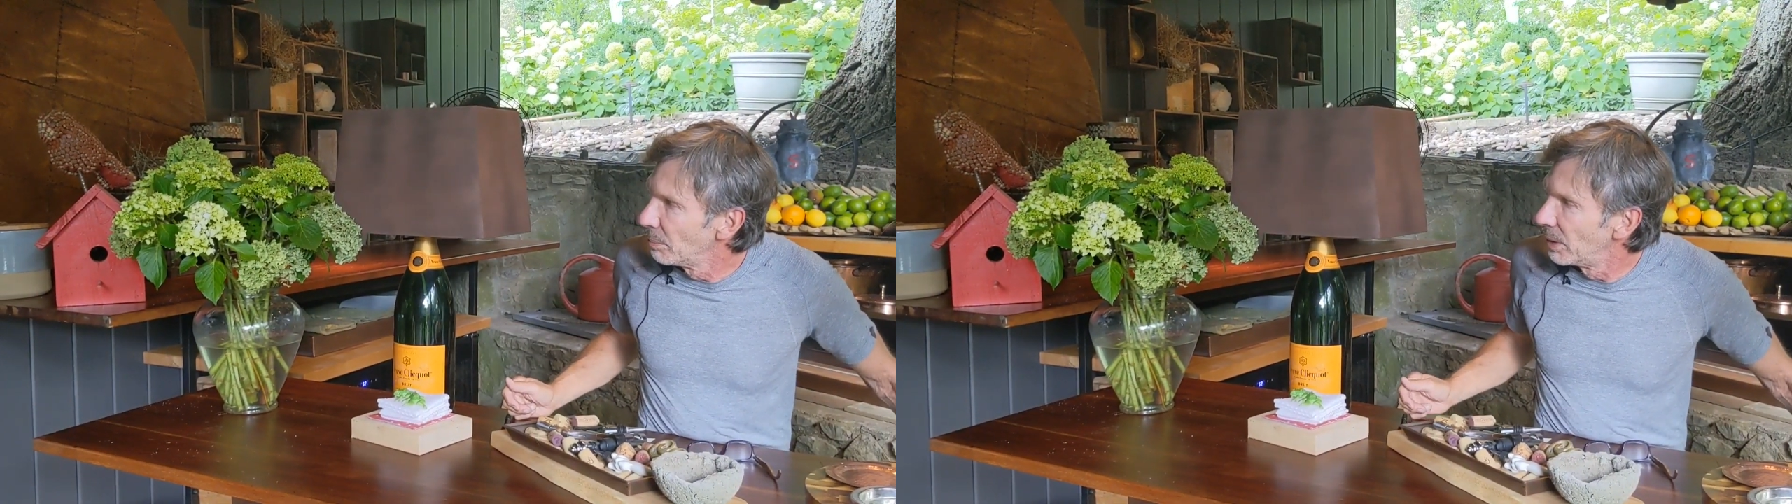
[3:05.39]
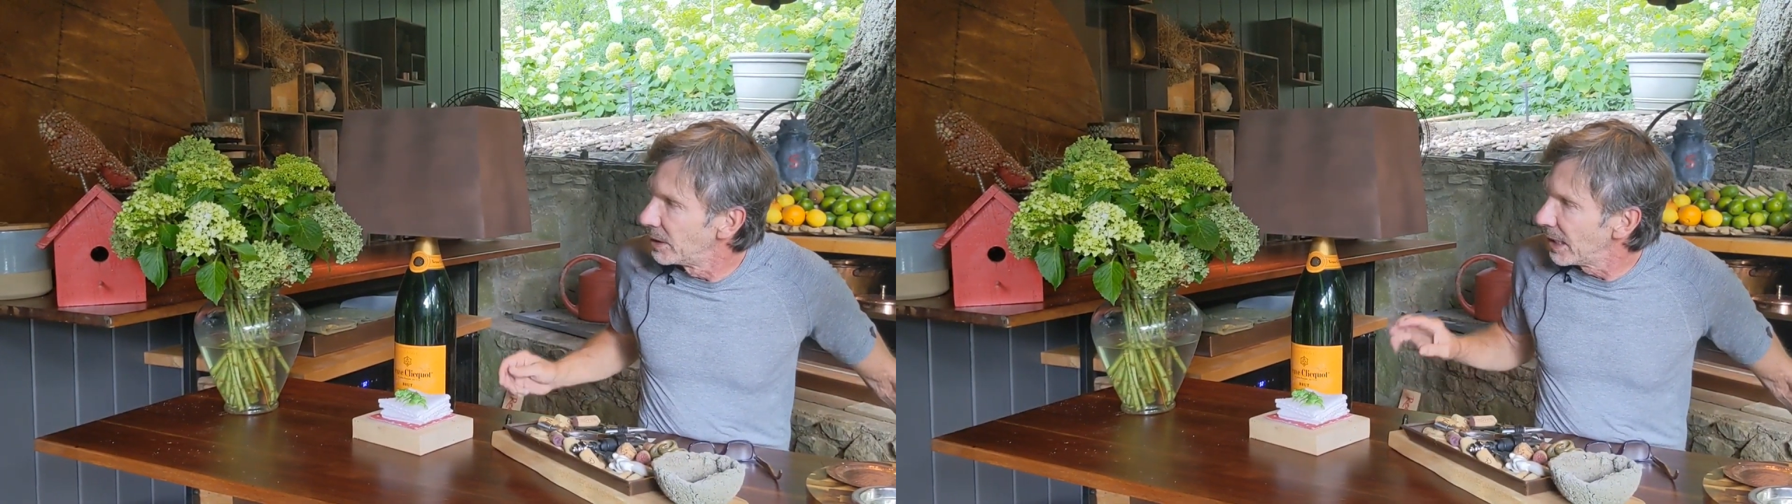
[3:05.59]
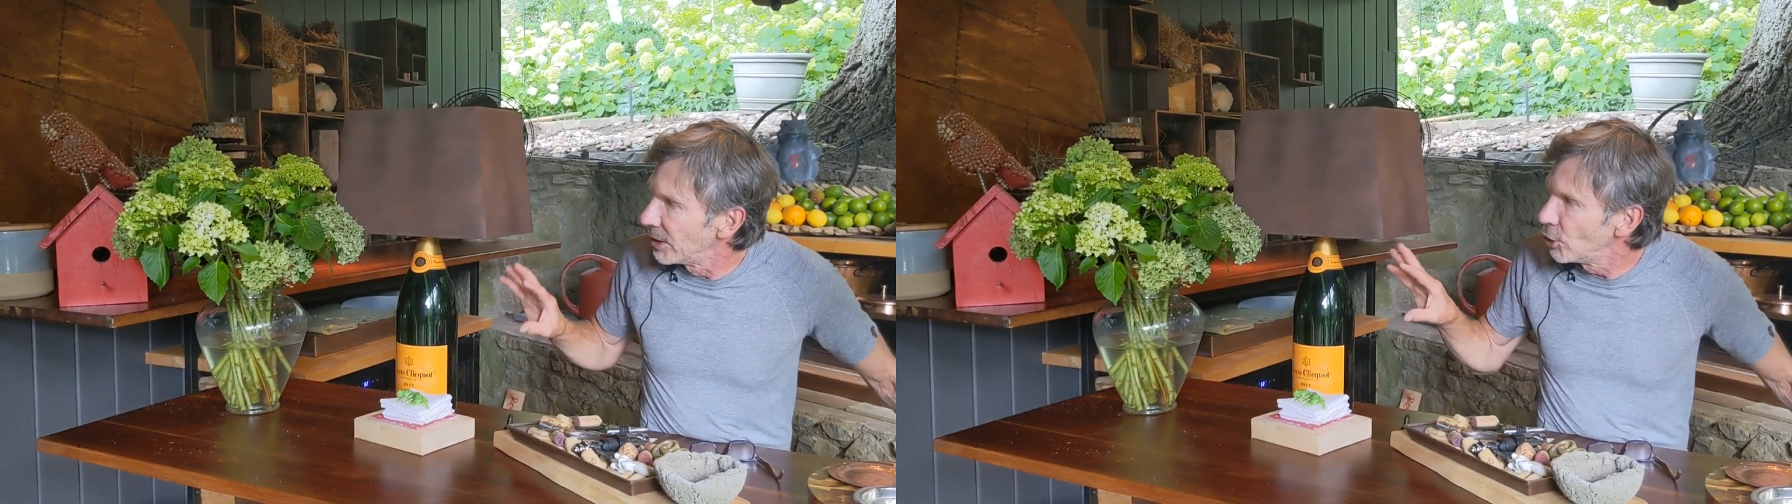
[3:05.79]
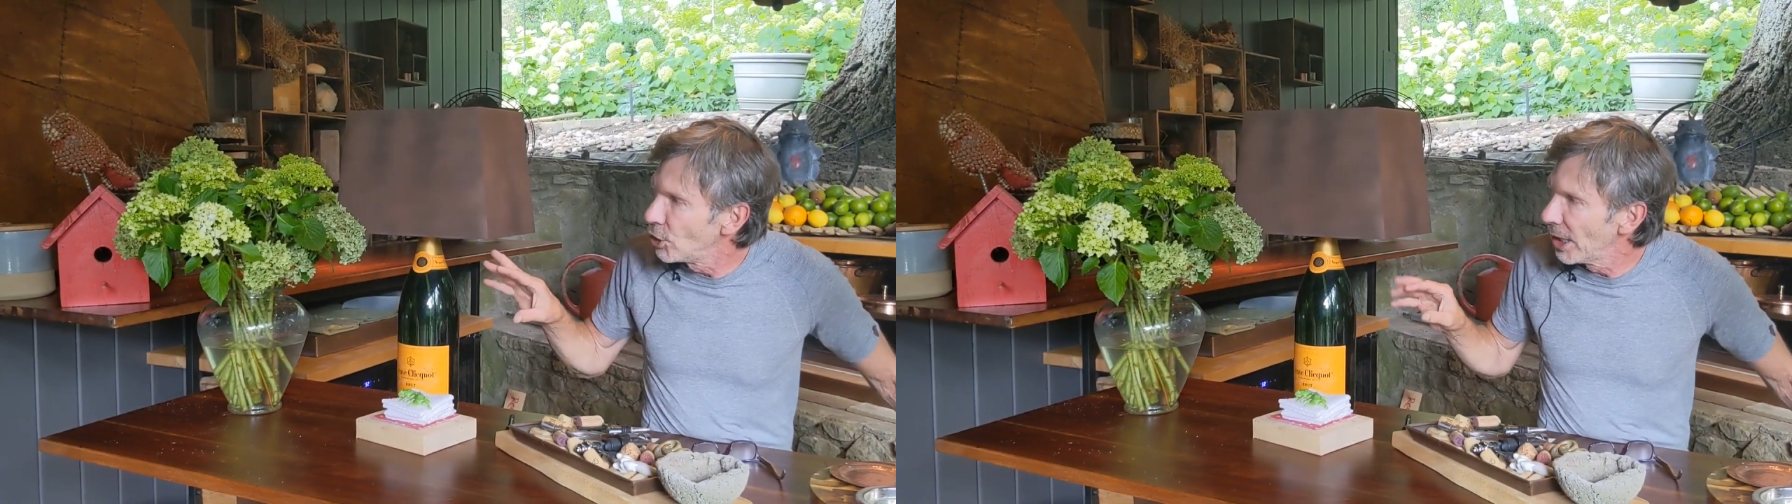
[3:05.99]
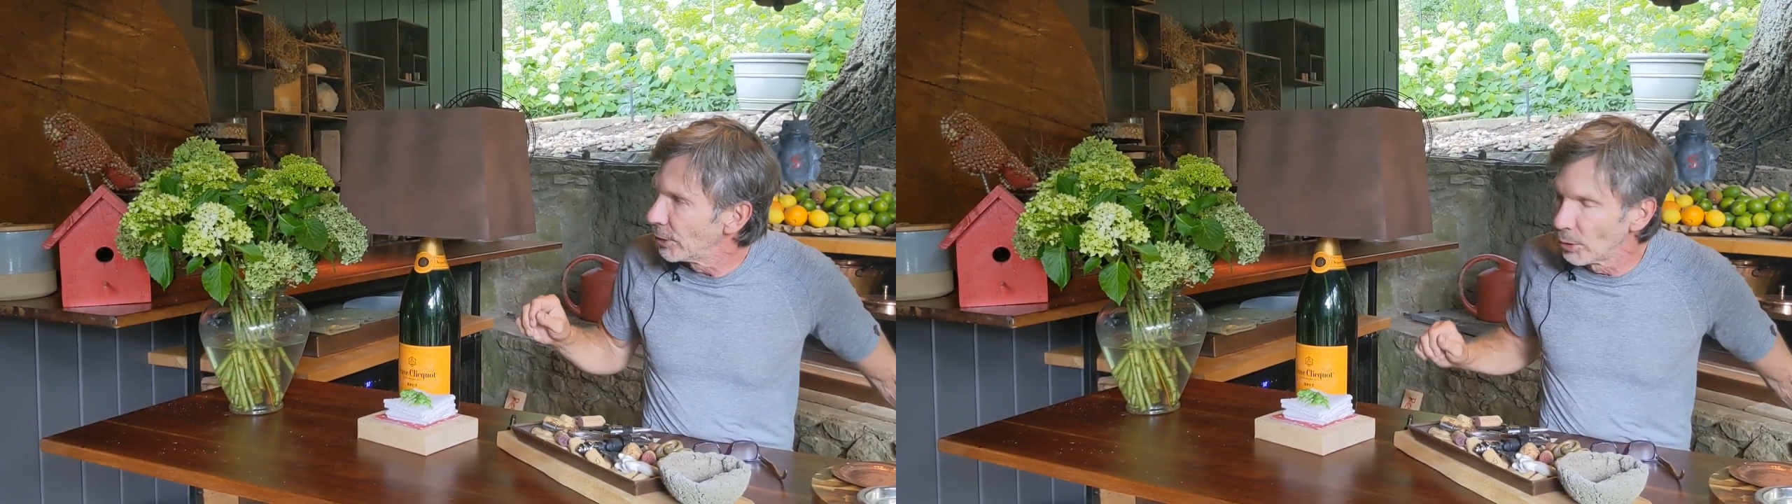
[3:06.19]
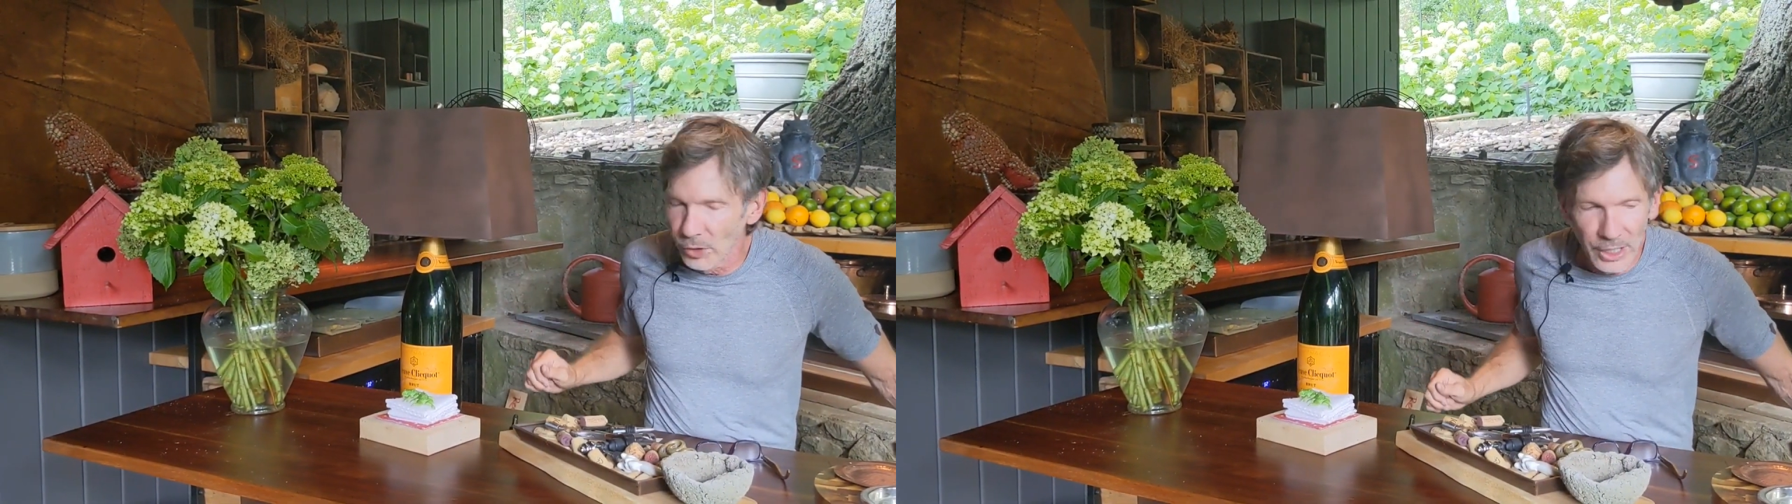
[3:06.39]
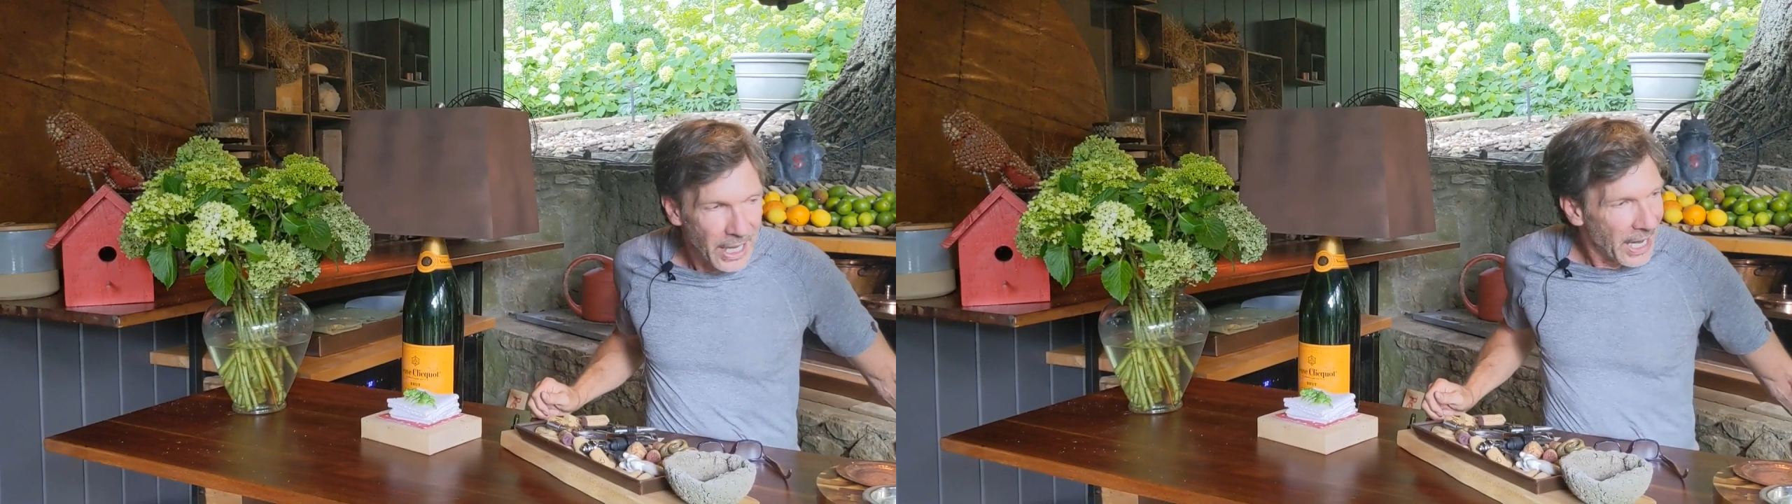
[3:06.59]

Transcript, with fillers: but in general.